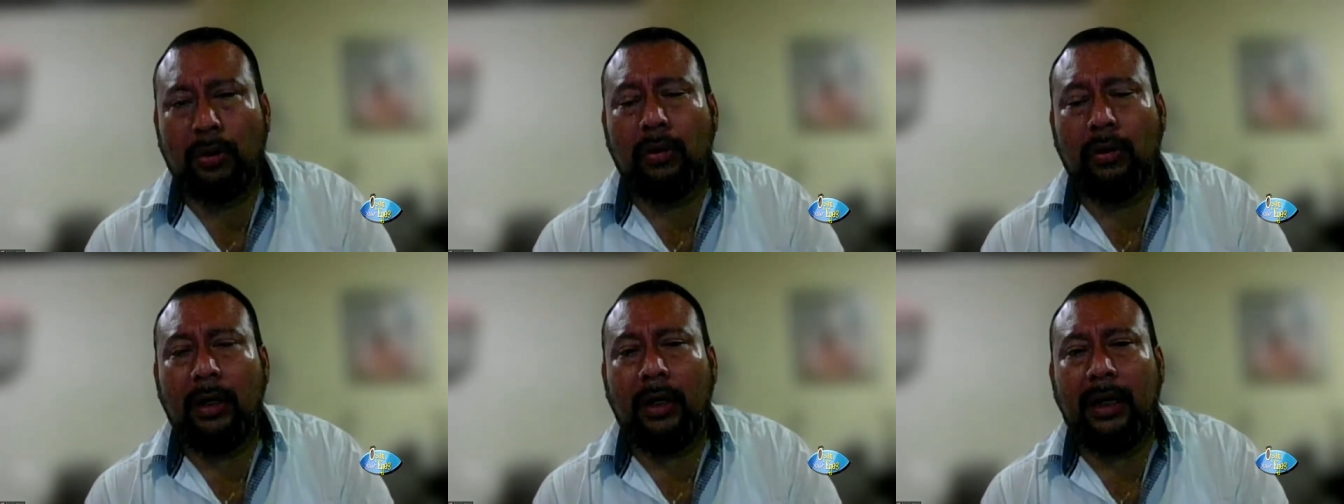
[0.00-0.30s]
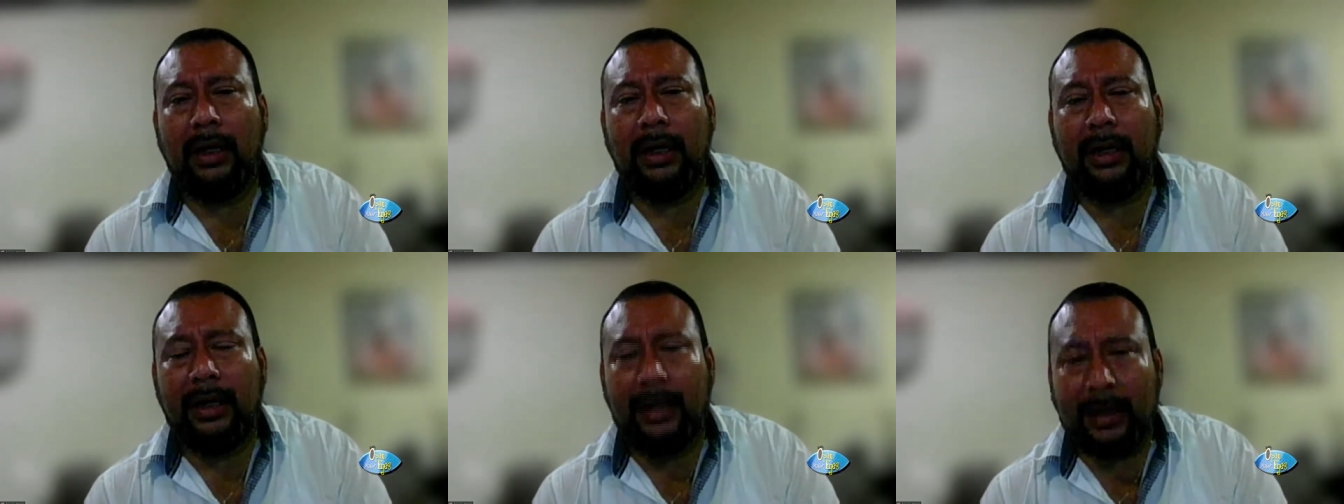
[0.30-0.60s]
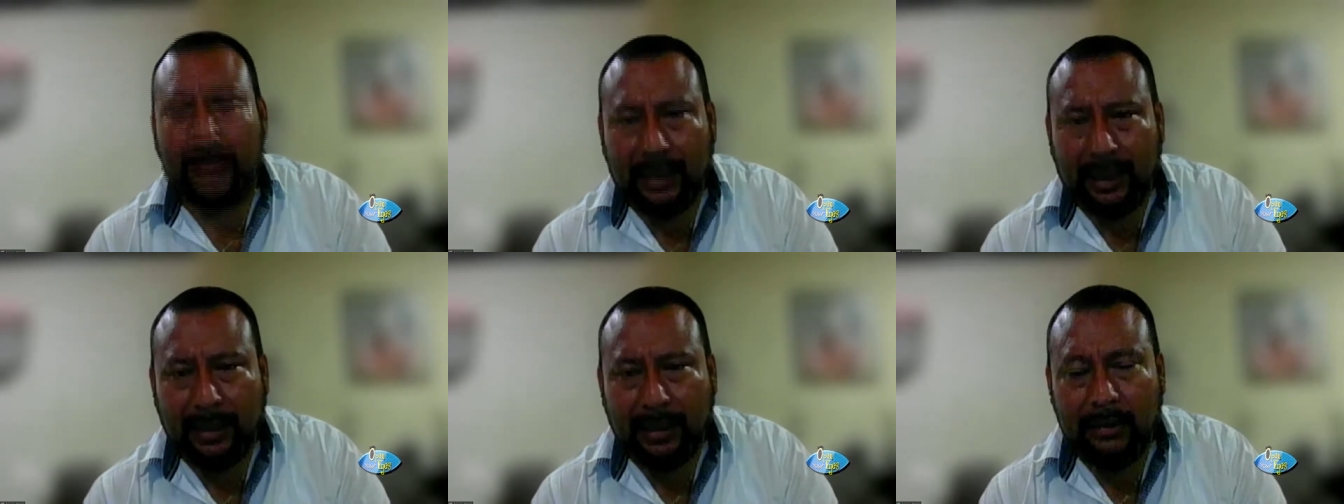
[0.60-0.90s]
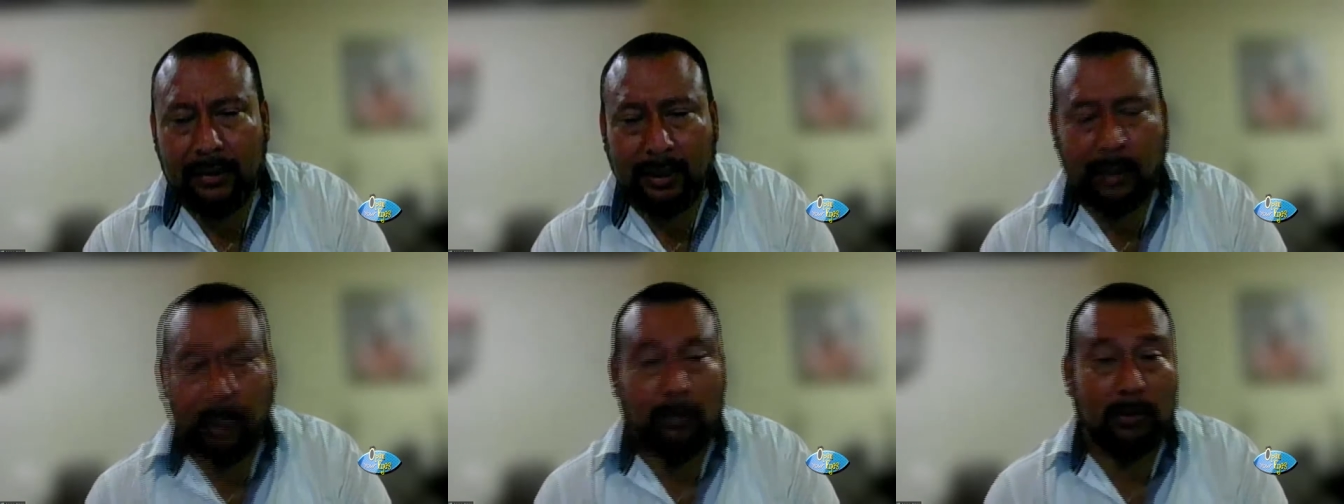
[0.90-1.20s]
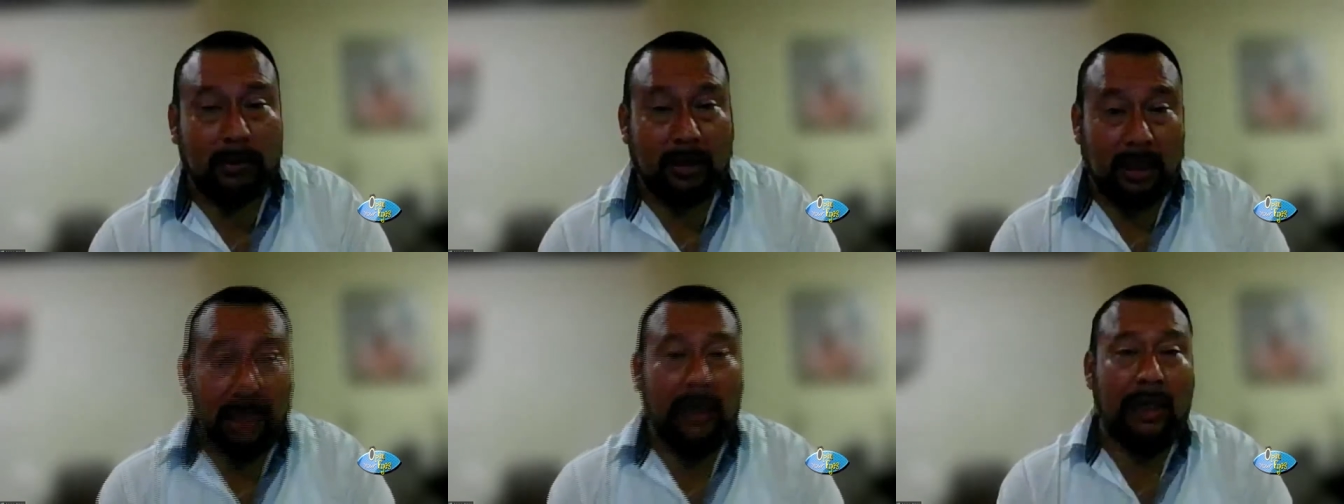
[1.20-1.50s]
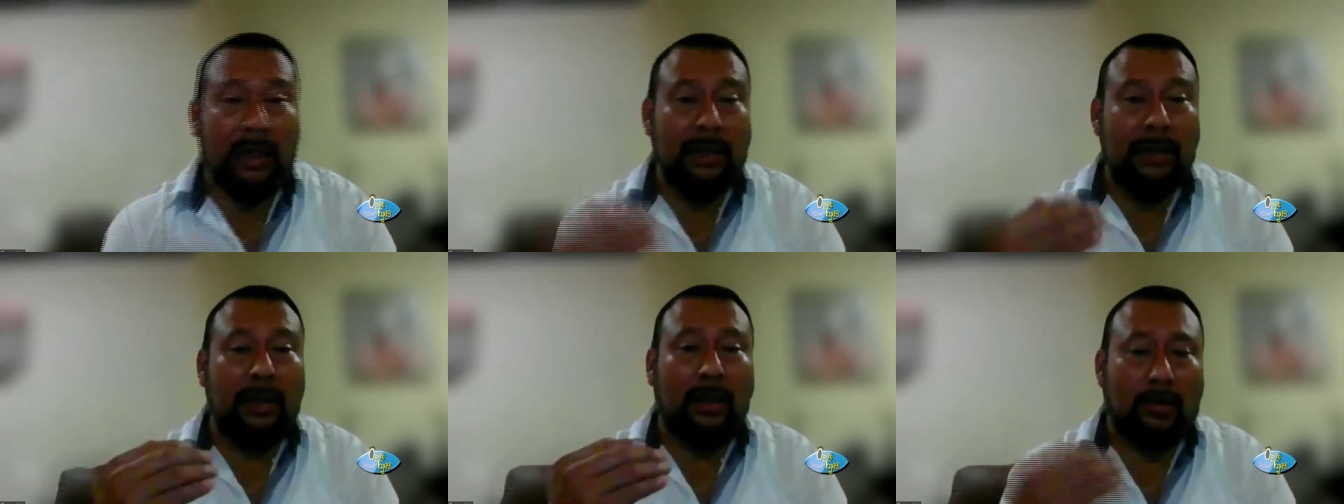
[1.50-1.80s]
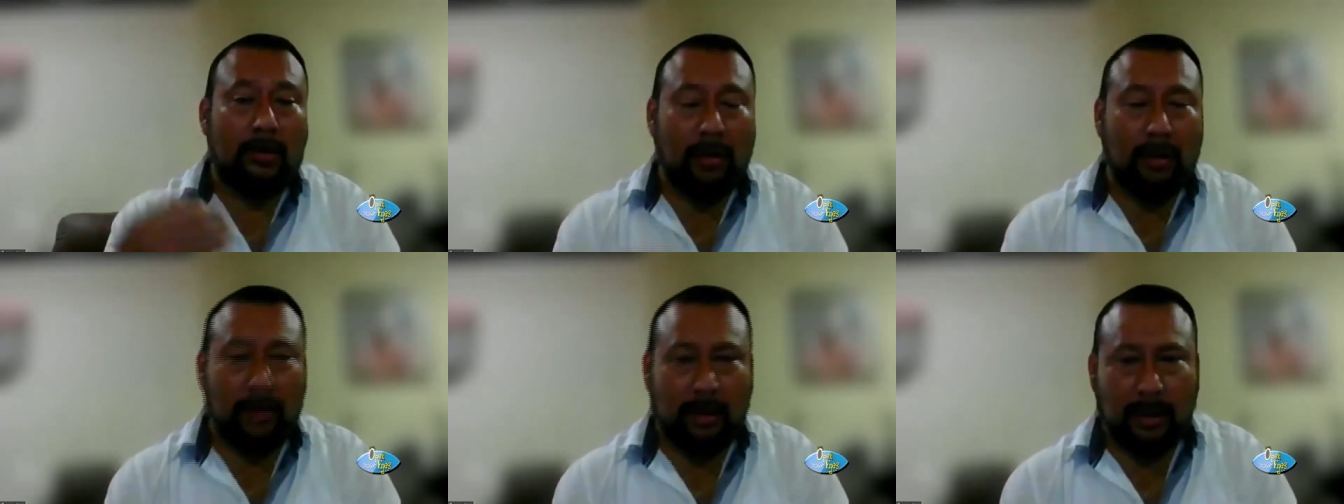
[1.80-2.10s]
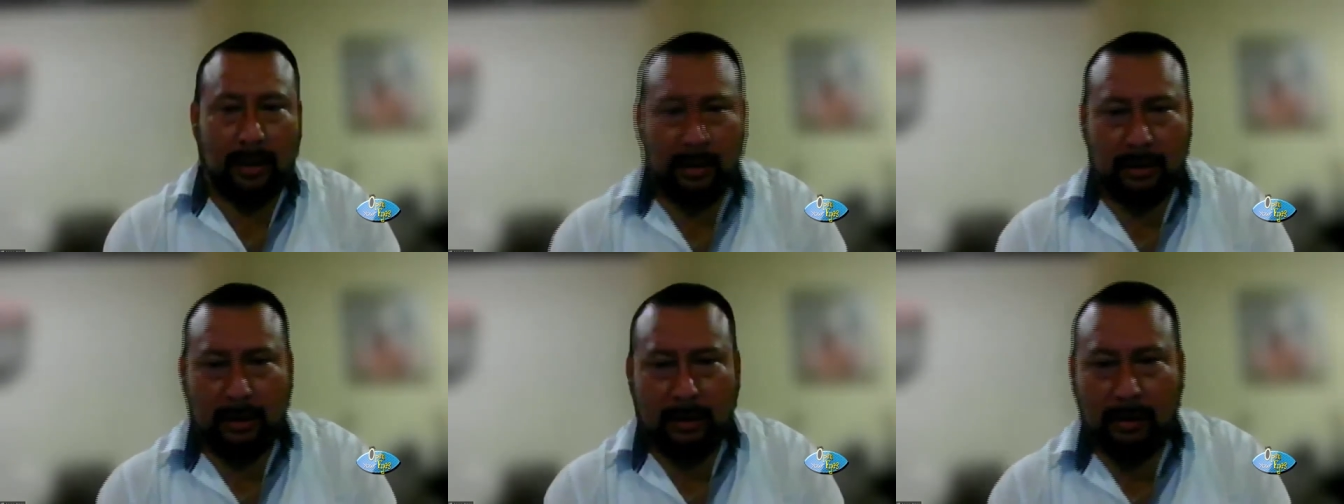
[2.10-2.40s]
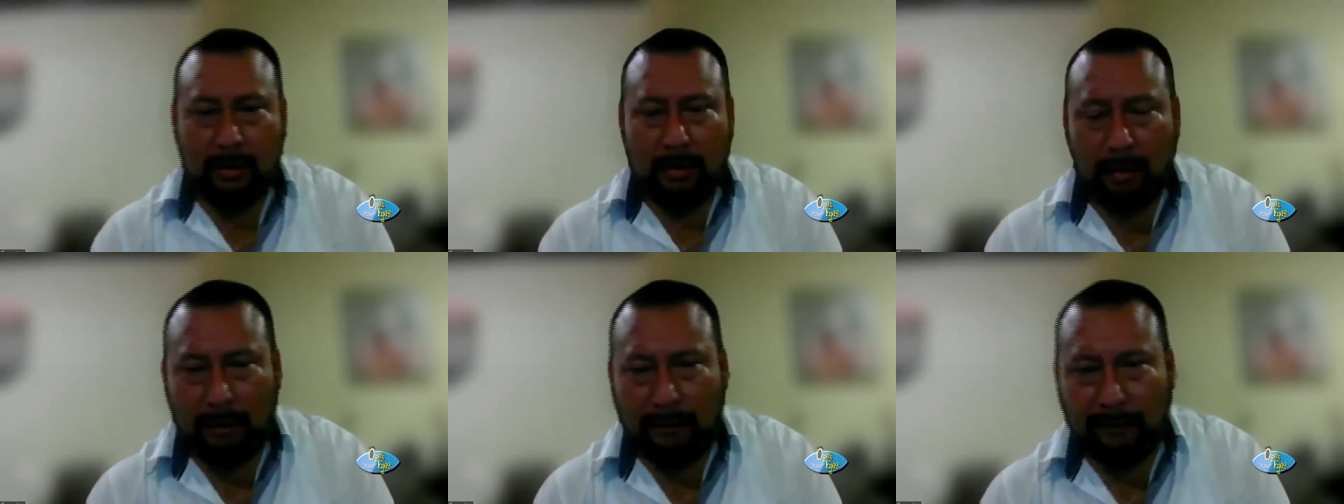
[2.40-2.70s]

So again, that was all the content